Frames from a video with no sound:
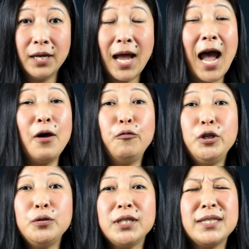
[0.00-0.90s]
how
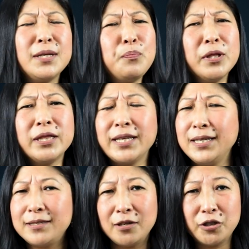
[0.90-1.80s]
would you say simple
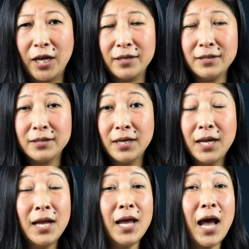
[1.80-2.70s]
things such as,
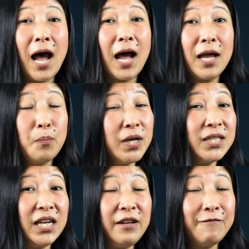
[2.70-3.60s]
I must
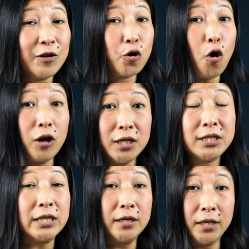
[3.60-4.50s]
leave for college
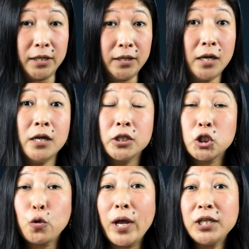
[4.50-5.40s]
early
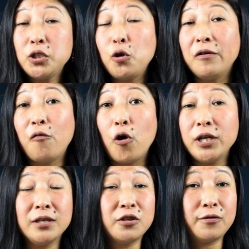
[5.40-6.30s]
so as to
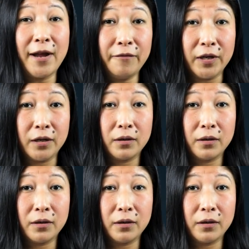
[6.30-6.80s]
avoid traffic?